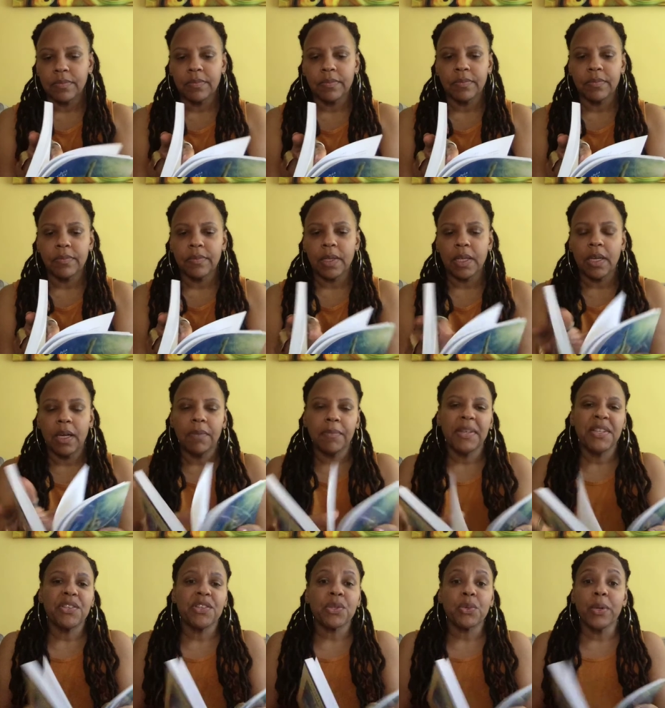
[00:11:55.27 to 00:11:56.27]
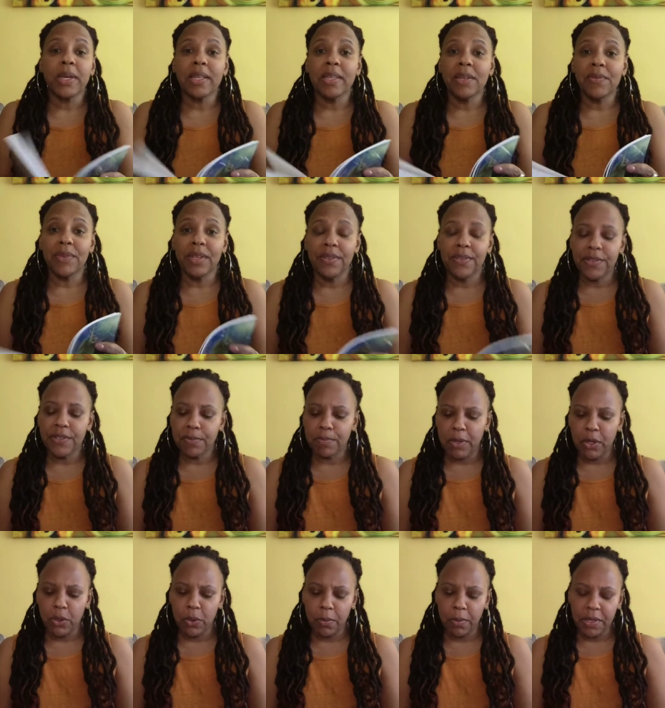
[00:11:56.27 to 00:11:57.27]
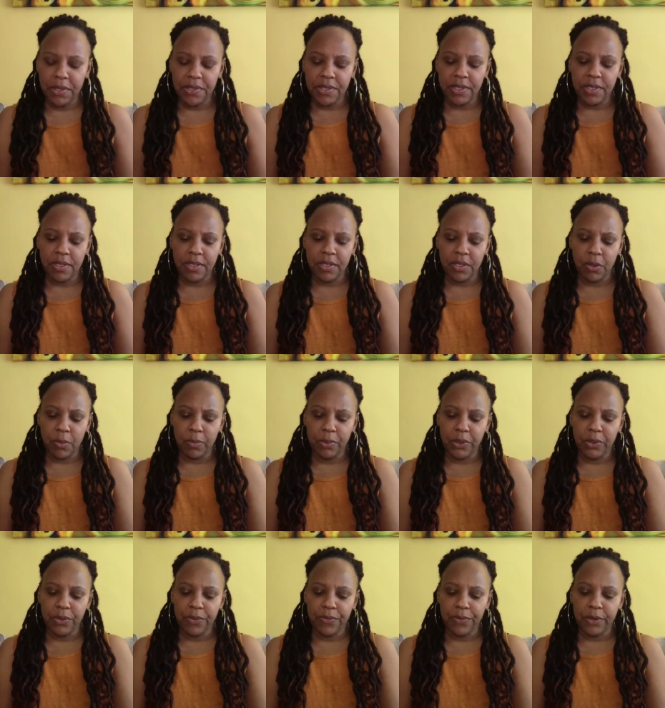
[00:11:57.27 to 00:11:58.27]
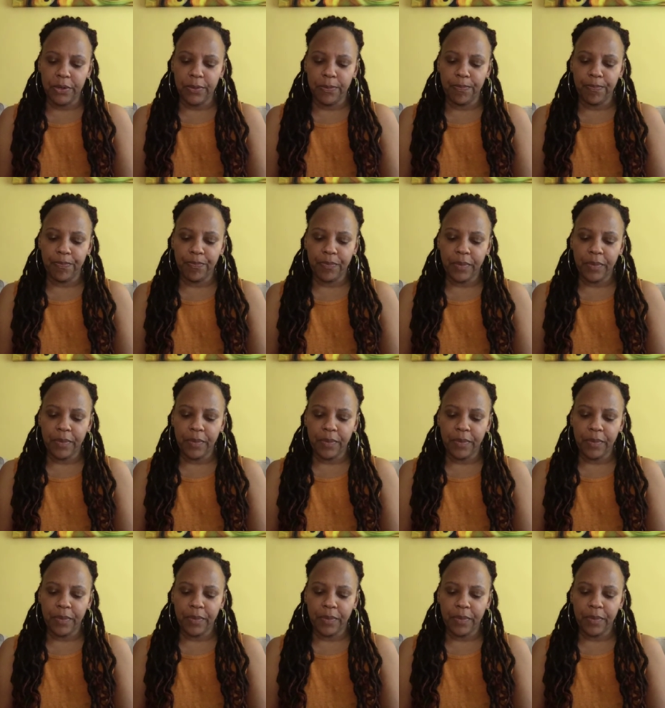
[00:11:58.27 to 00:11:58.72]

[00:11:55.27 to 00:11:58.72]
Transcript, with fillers: Hmm. Let me just quickly read this poem because this is so beautiful.